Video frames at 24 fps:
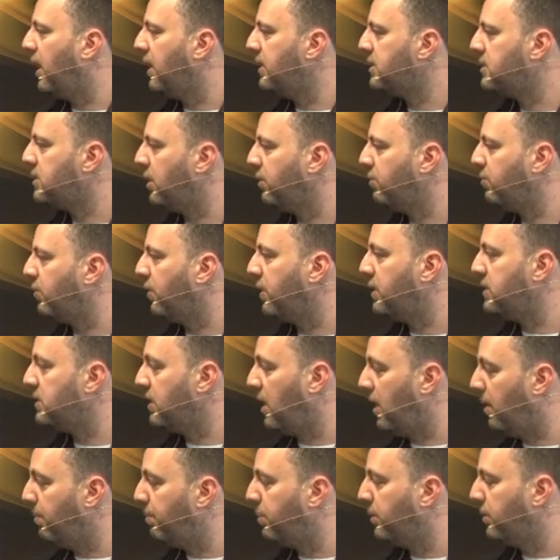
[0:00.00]
So for
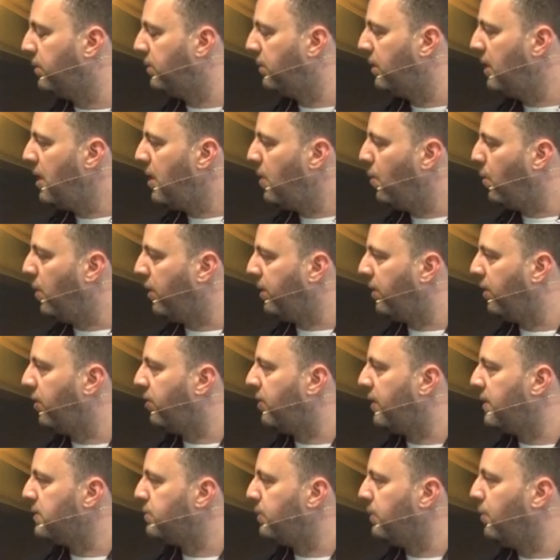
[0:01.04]
example, one of the
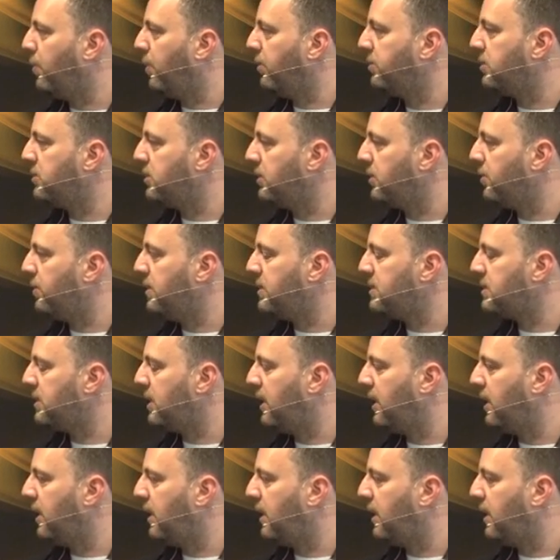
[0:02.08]
things we want to do is